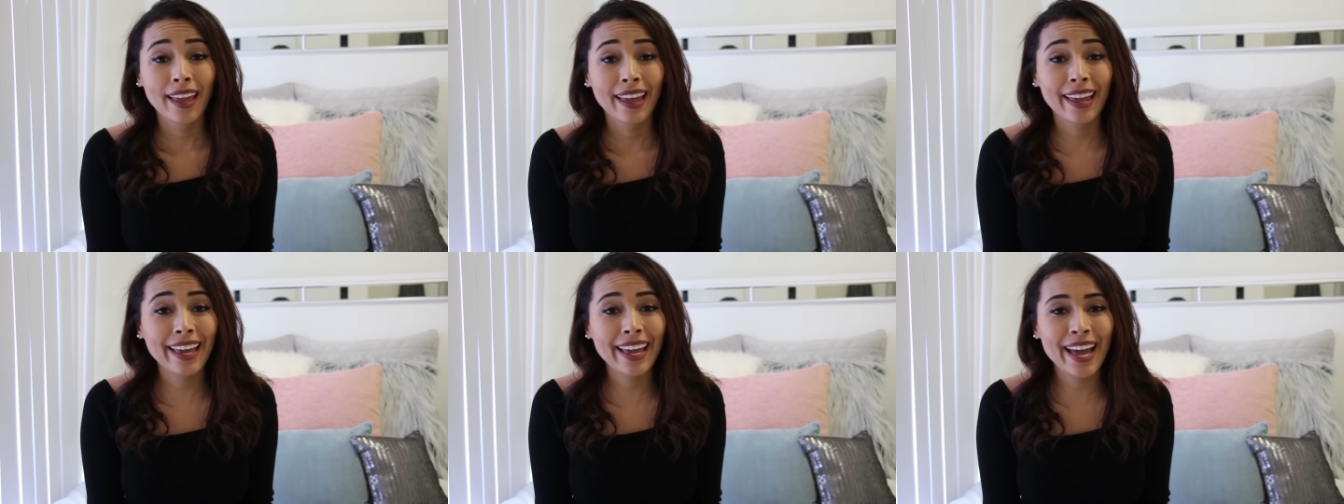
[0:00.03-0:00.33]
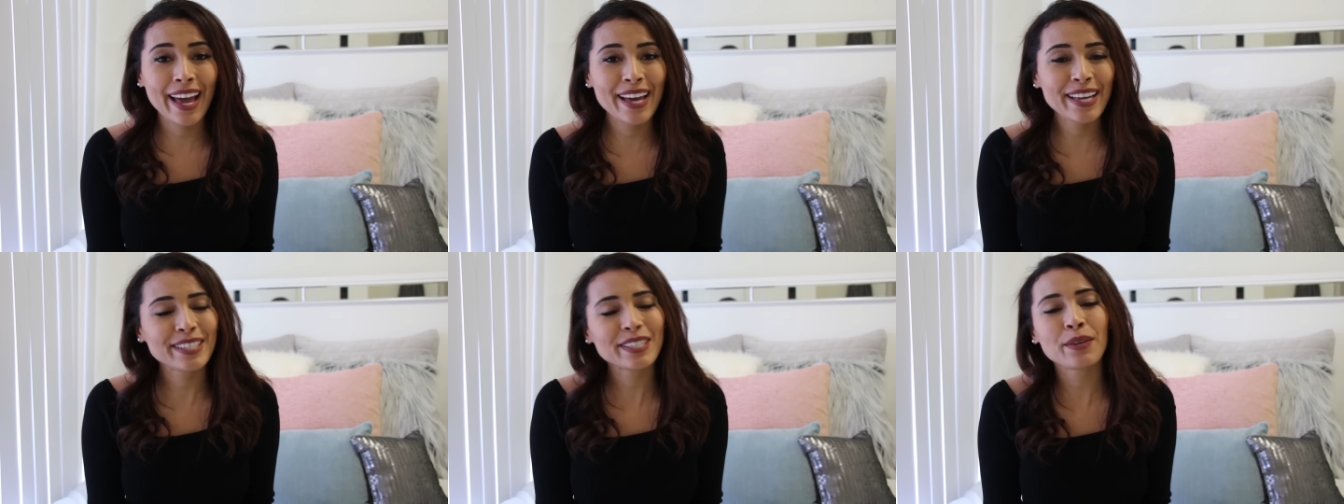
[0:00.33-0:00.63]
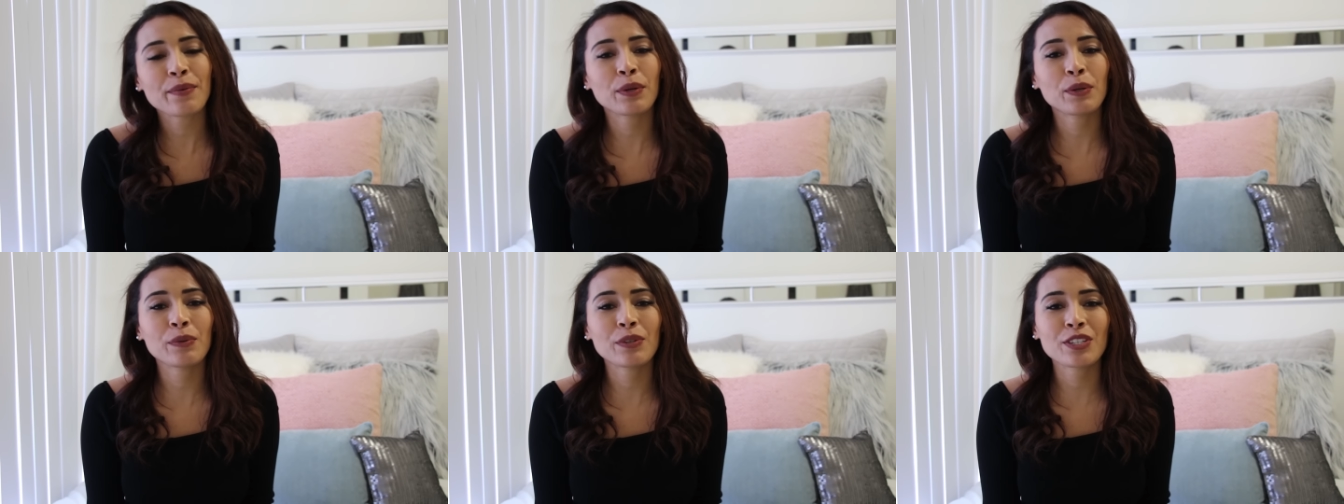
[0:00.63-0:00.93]
Hey
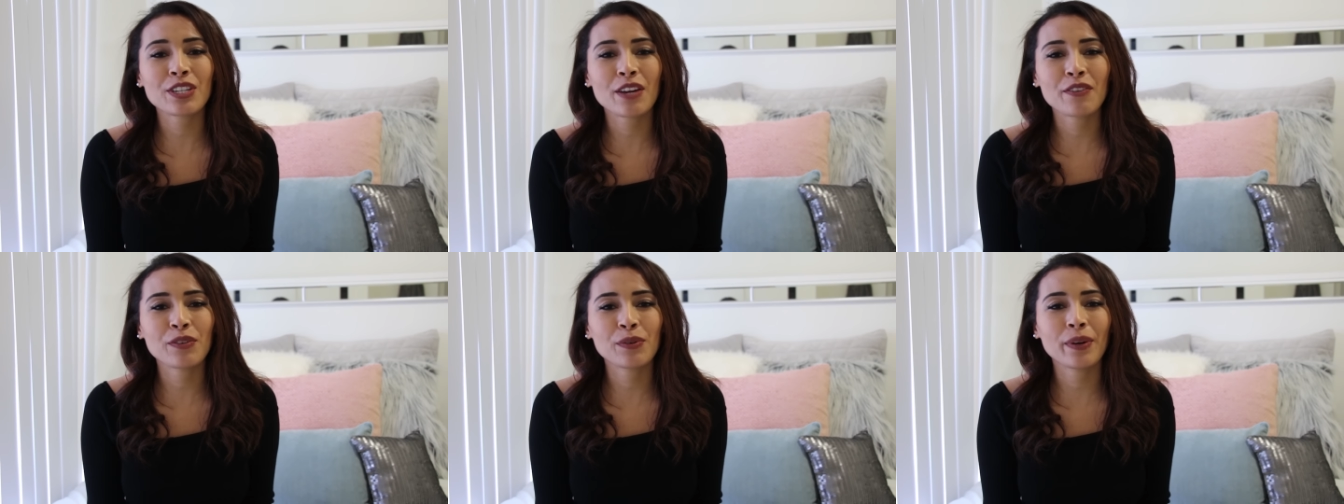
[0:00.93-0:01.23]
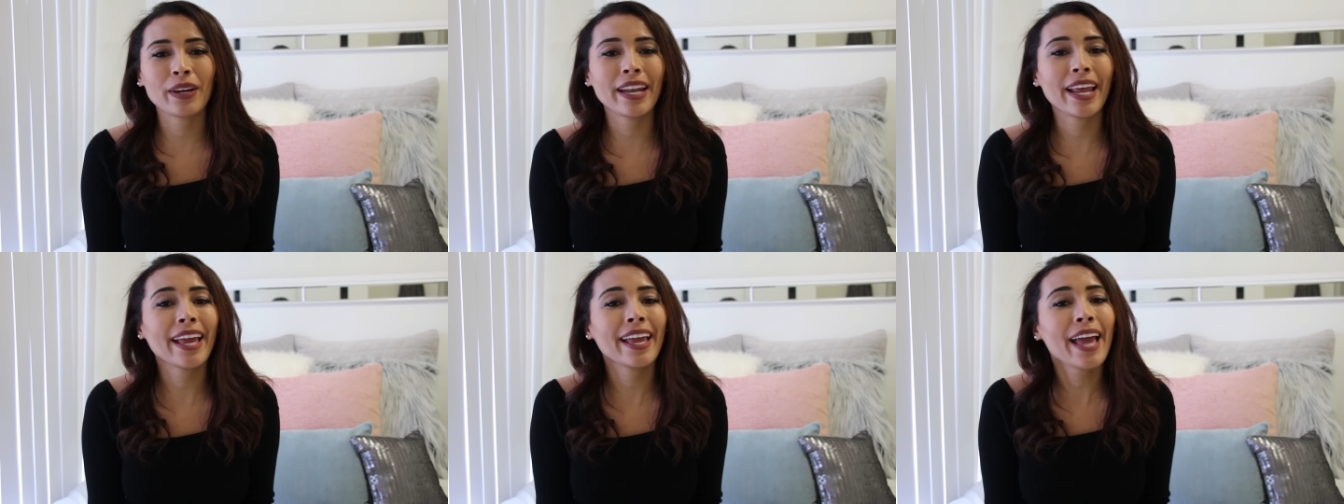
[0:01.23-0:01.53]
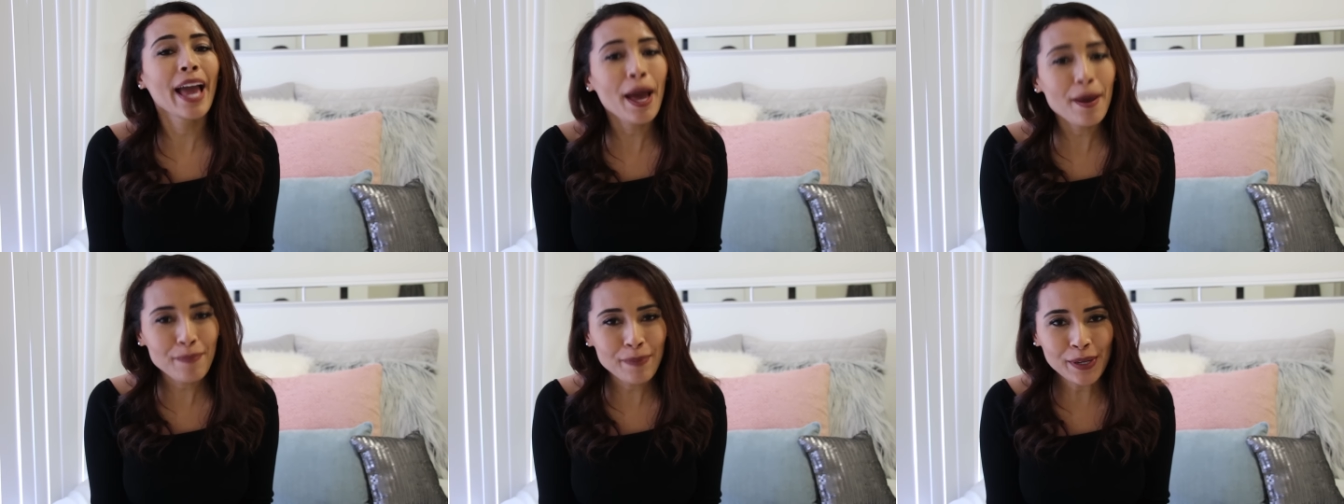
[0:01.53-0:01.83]
guys, I want to wish everyone
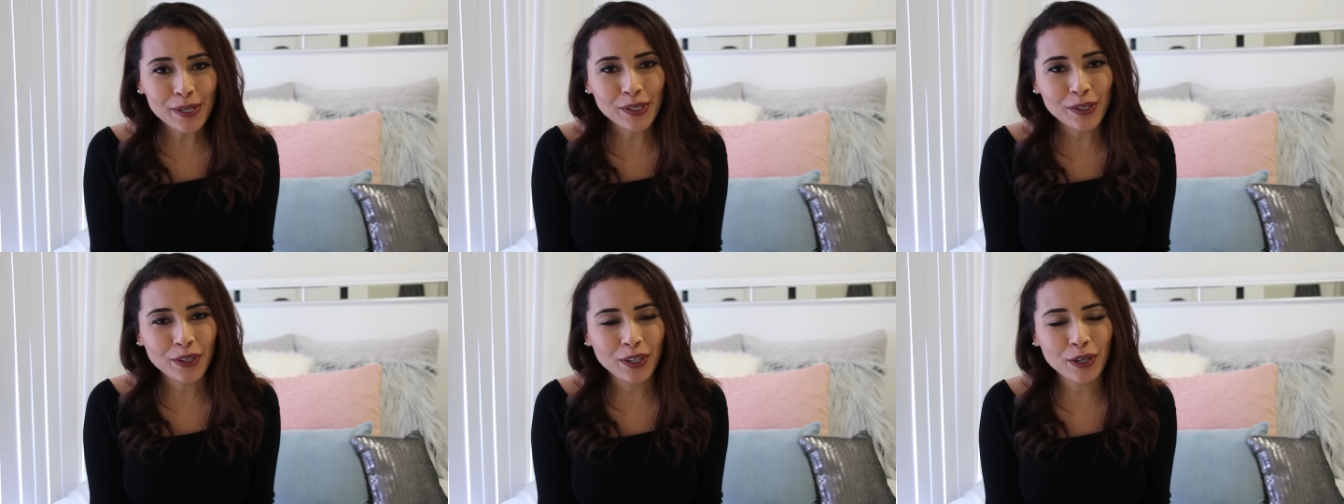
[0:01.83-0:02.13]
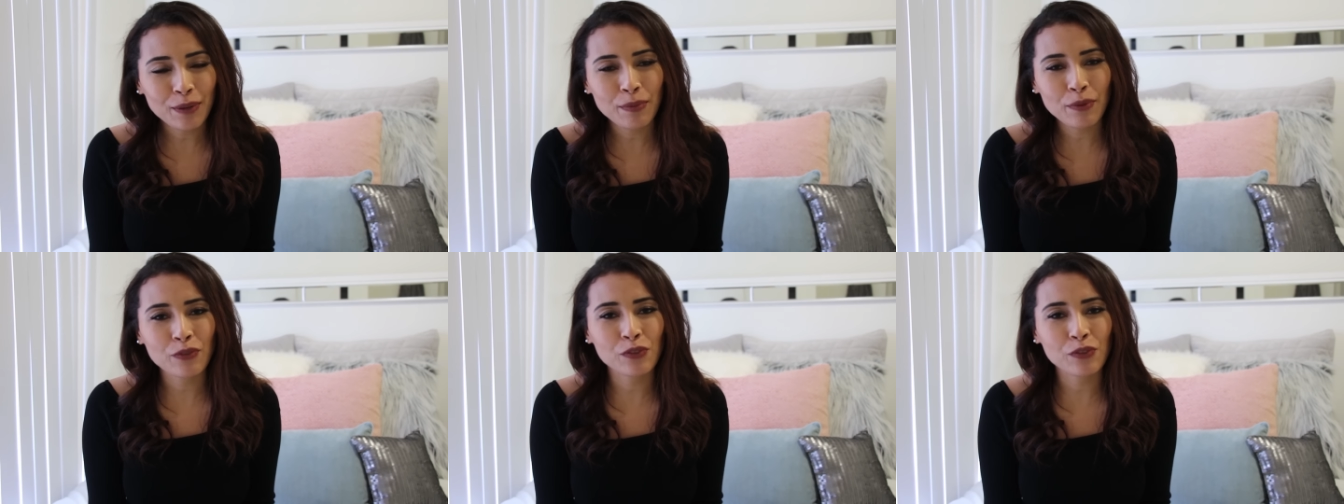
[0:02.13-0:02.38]
a happy new year